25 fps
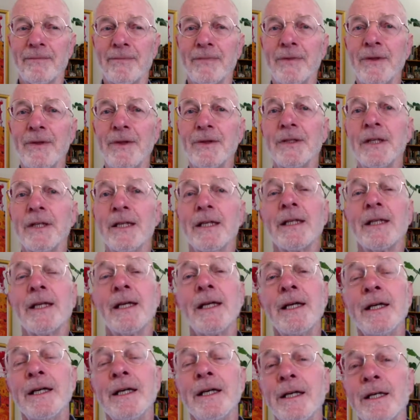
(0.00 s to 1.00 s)
Okay,
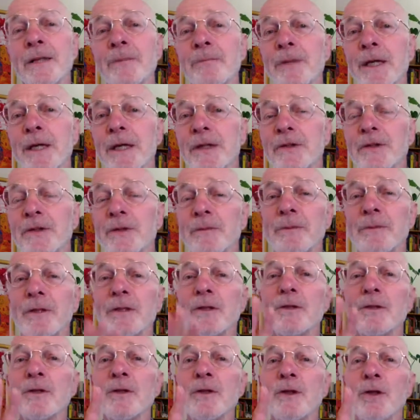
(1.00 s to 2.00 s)
come back to the
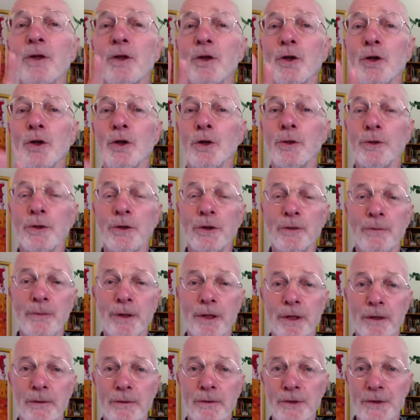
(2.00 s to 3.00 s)
middle, lower your
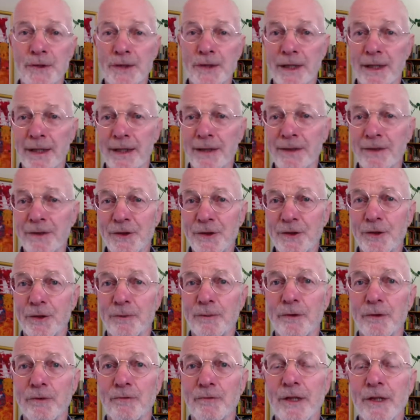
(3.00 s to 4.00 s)
pelvis down,
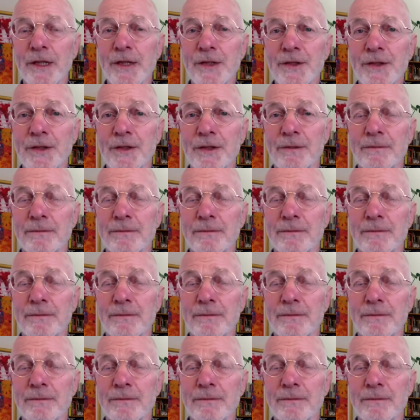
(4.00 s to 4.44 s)
stop and rest.